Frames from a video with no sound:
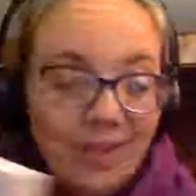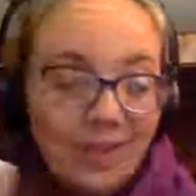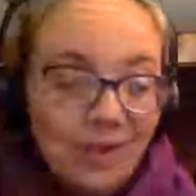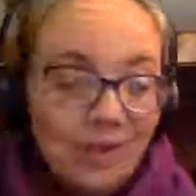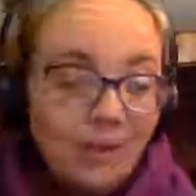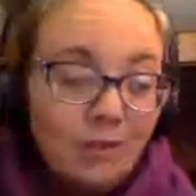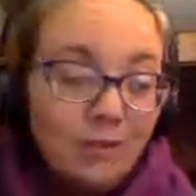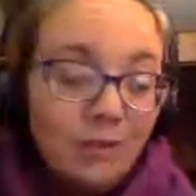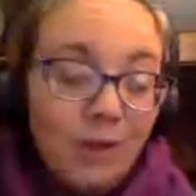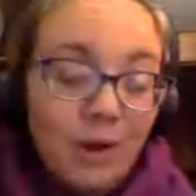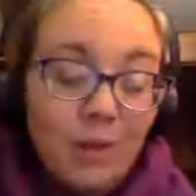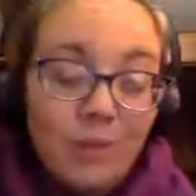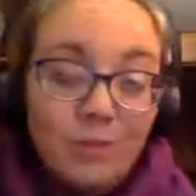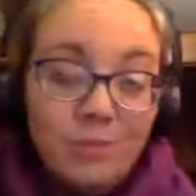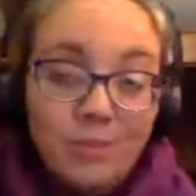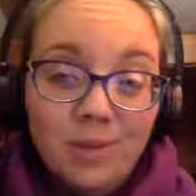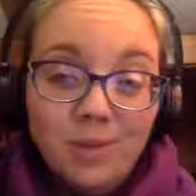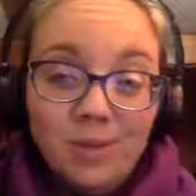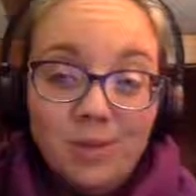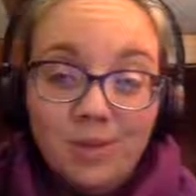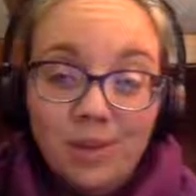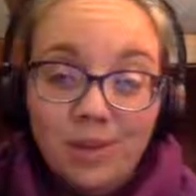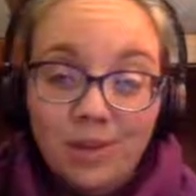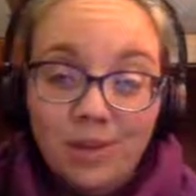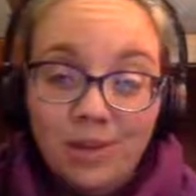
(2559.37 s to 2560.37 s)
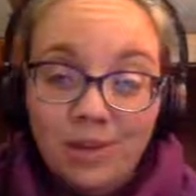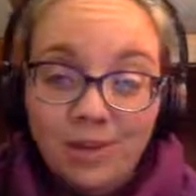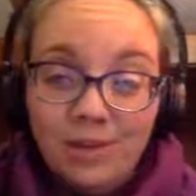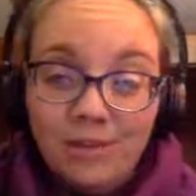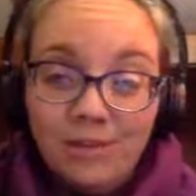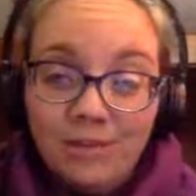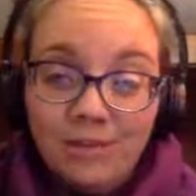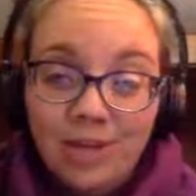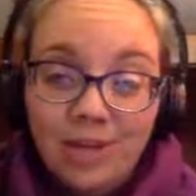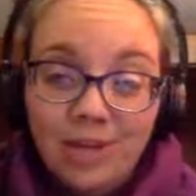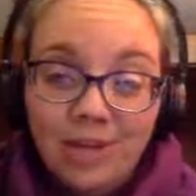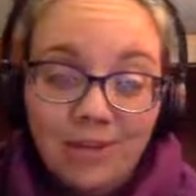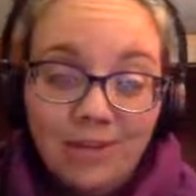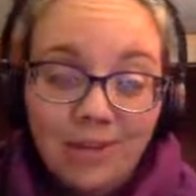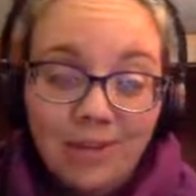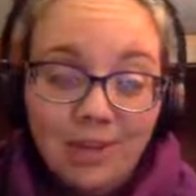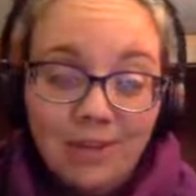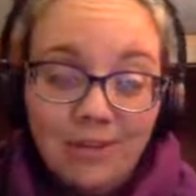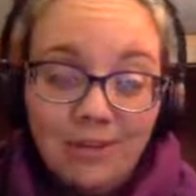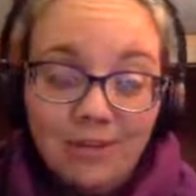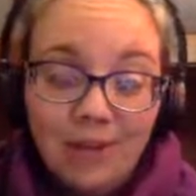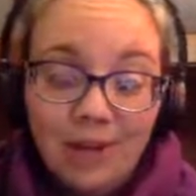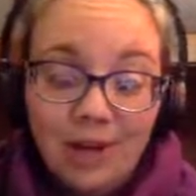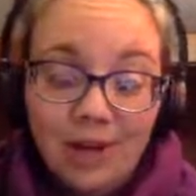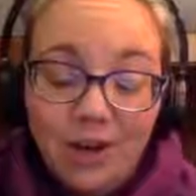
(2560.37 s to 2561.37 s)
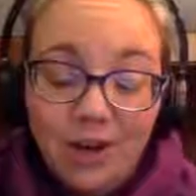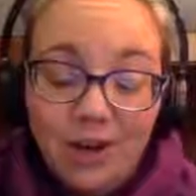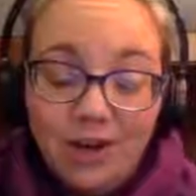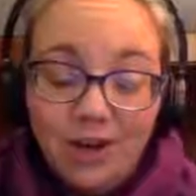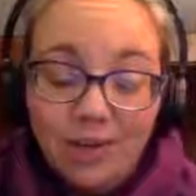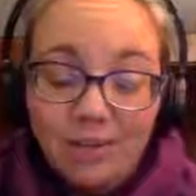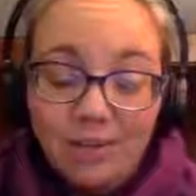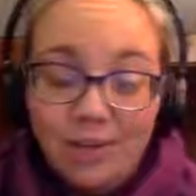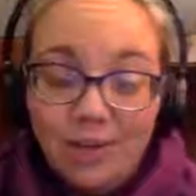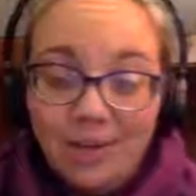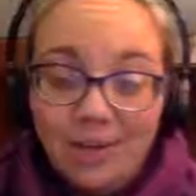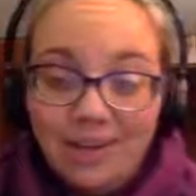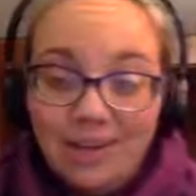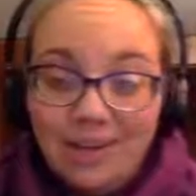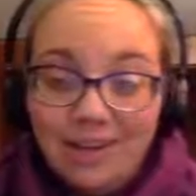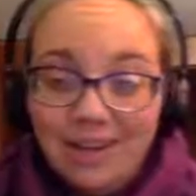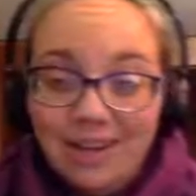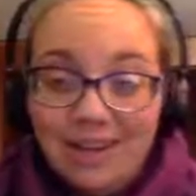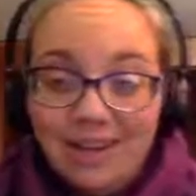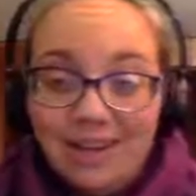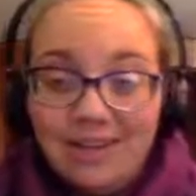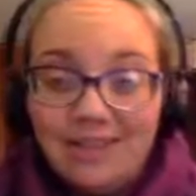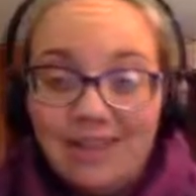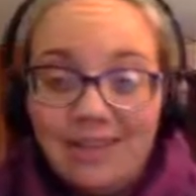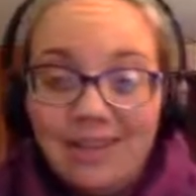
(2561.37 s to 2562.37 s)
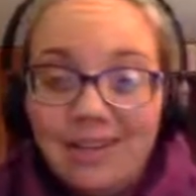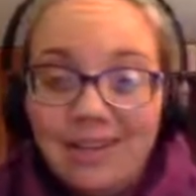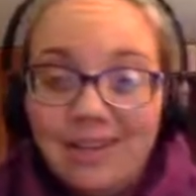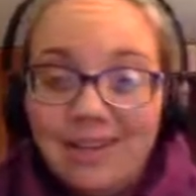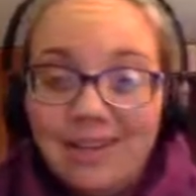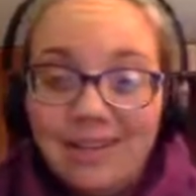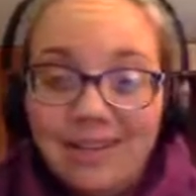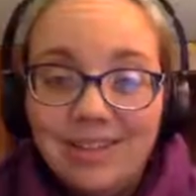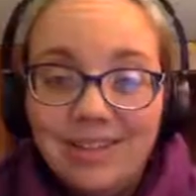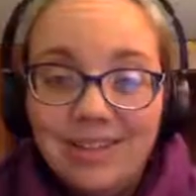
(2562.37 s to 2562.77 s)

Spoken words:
from the book Awakening of the Heart by Thich Nhat Hanh.